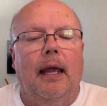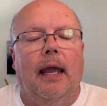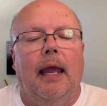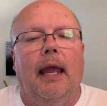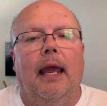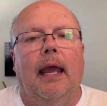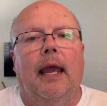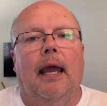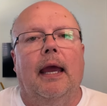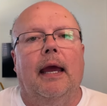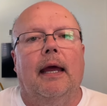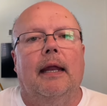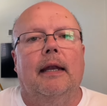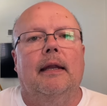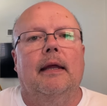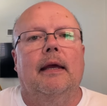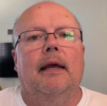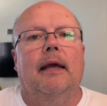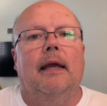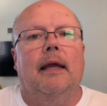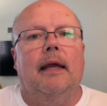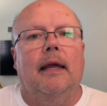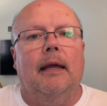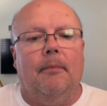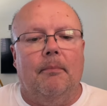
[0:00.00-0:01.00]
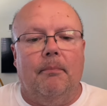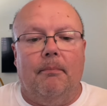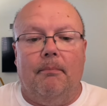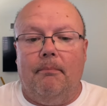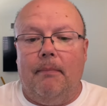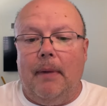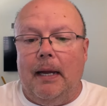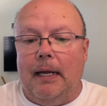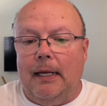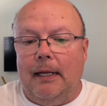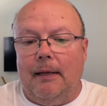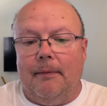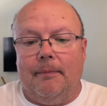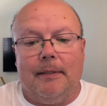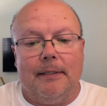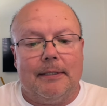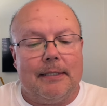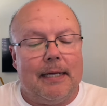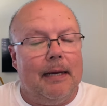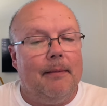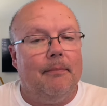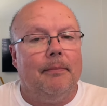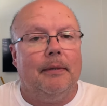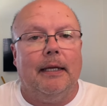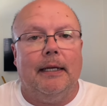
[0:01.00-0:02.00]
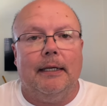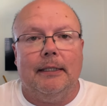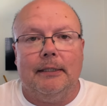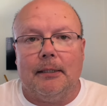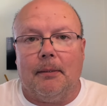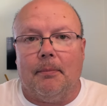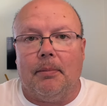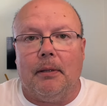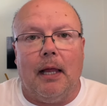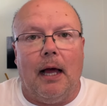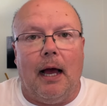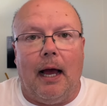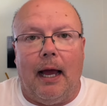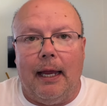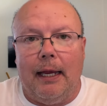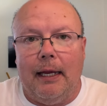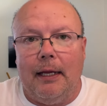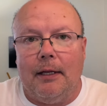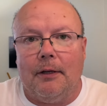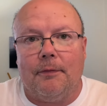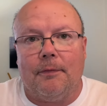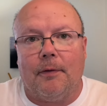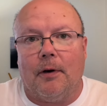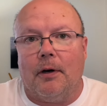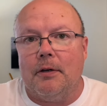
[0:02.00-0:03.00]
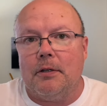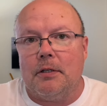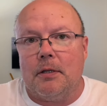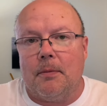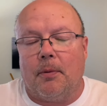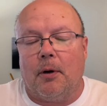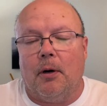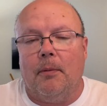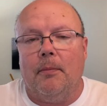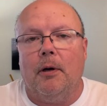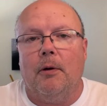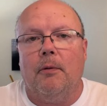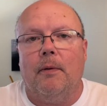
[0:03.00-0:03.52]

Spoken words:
And many of the same things apply as far as the permanent